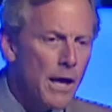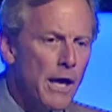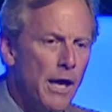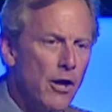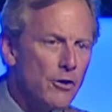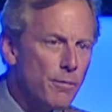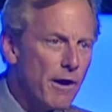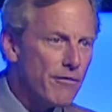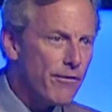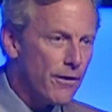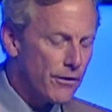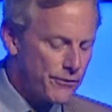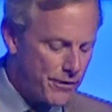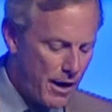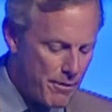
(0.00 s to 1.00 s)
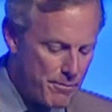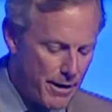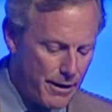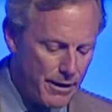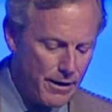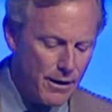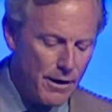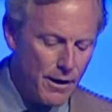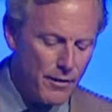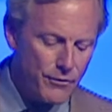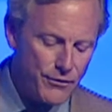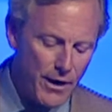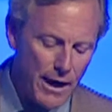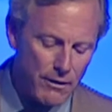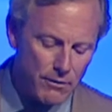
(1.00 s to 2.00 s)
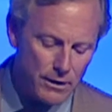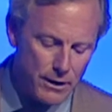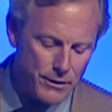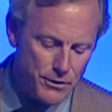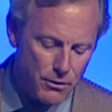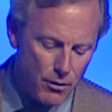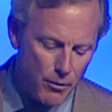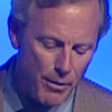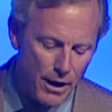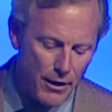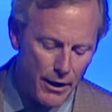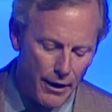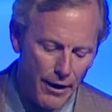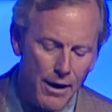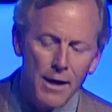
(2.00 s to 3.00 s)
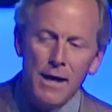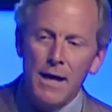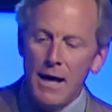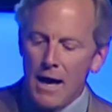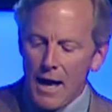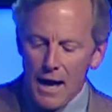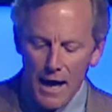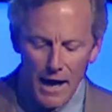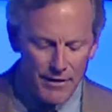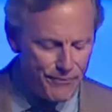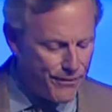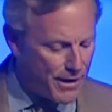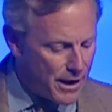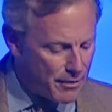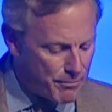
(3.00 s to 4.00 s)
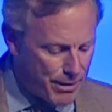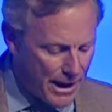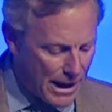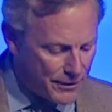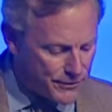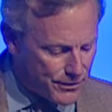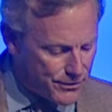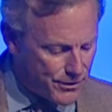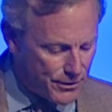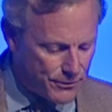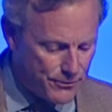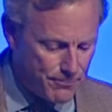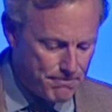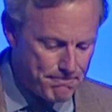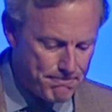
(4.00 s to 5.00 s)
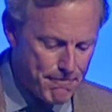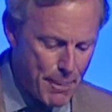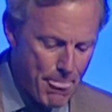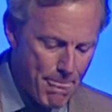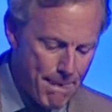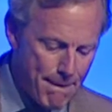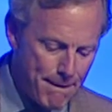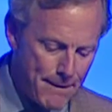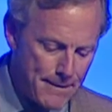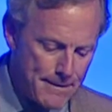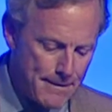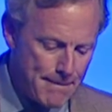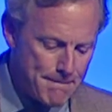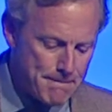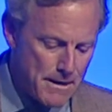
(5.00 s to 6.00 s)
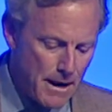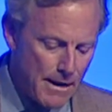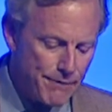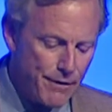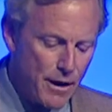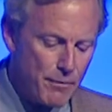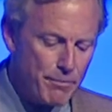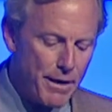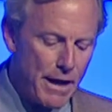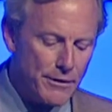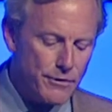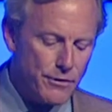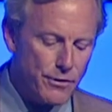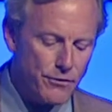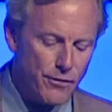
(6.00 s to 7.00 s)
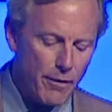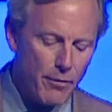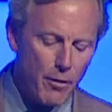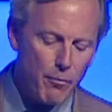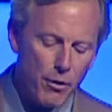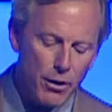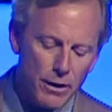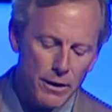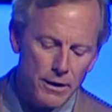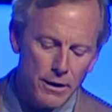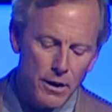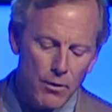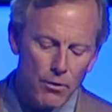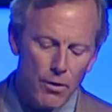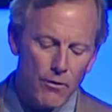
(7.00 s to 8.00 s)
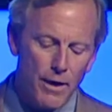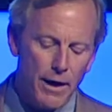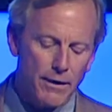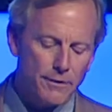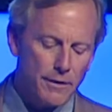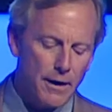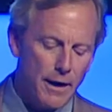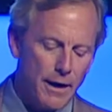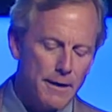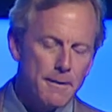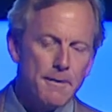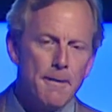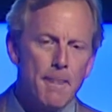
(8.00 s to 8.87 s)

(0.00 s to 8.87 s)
Here's my first statement of sacrilege or rebellion. I find passages from the book we're reading tonight,